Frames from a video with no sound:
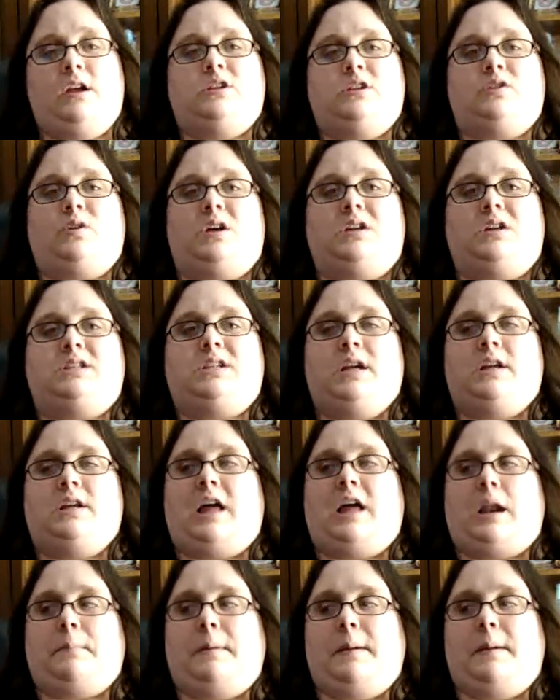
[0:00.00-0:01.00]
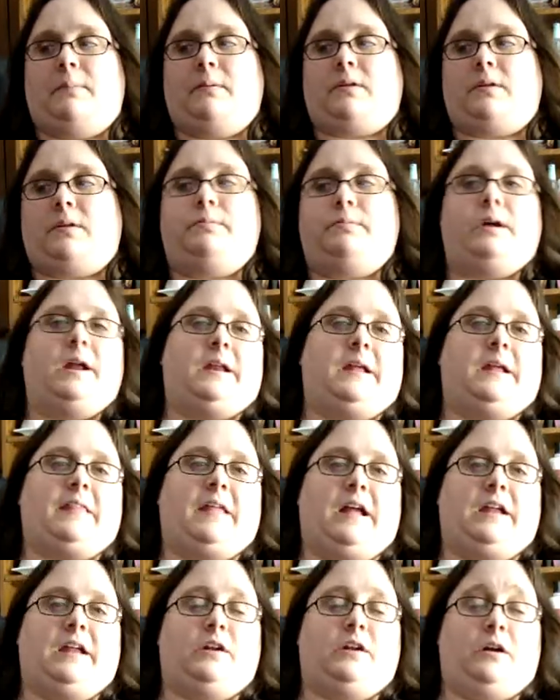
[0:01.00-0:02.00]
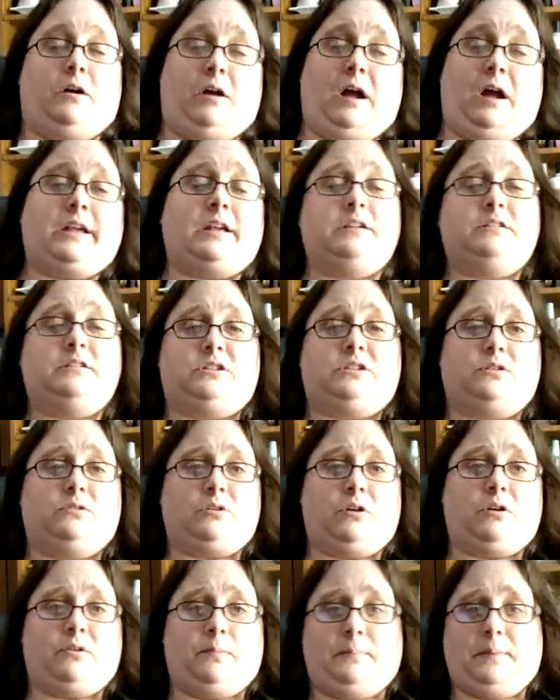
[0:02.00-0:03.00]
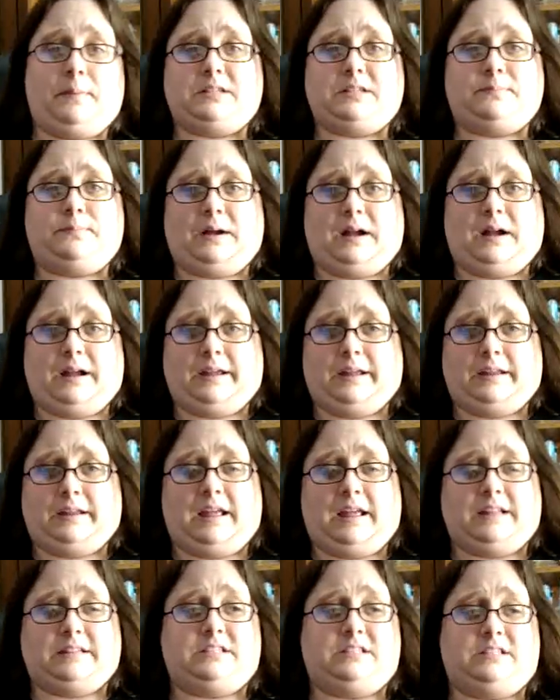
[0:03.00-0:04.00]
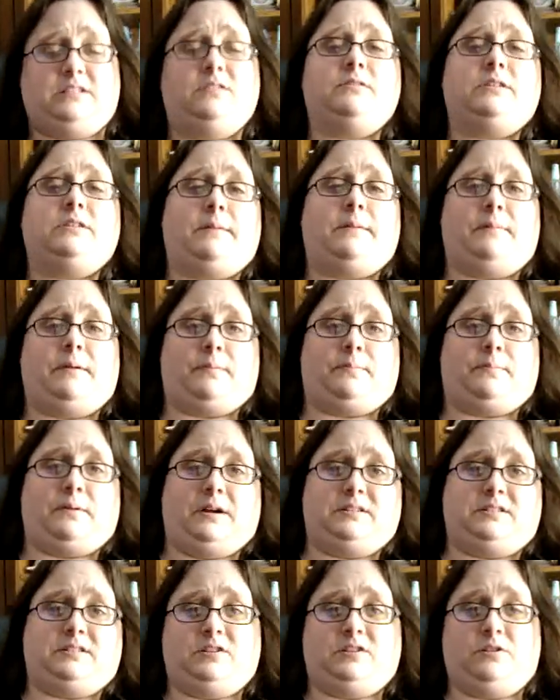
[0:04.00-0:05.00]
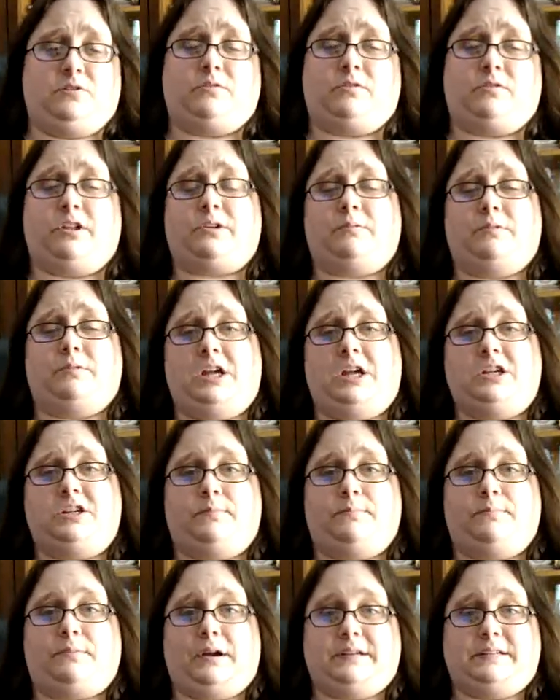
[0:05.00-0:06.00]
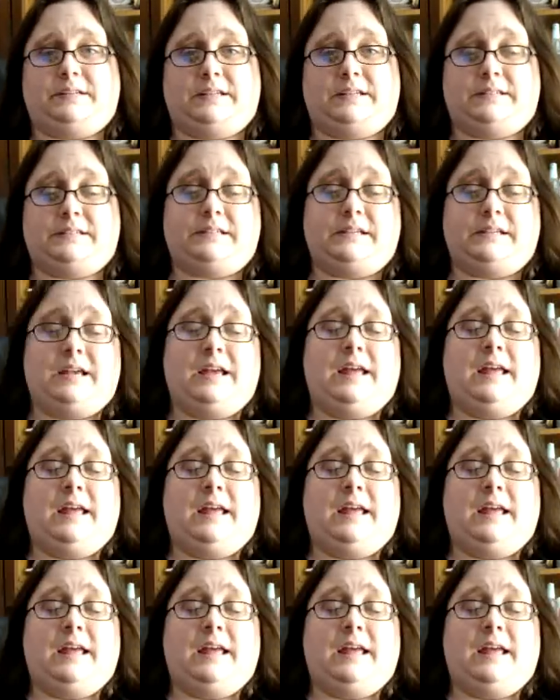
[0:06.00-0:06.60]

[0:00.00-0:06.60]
So I see a lot of people complaining that, you know, I can still go to Best Buy and, and still get better prices than your liquidation prices.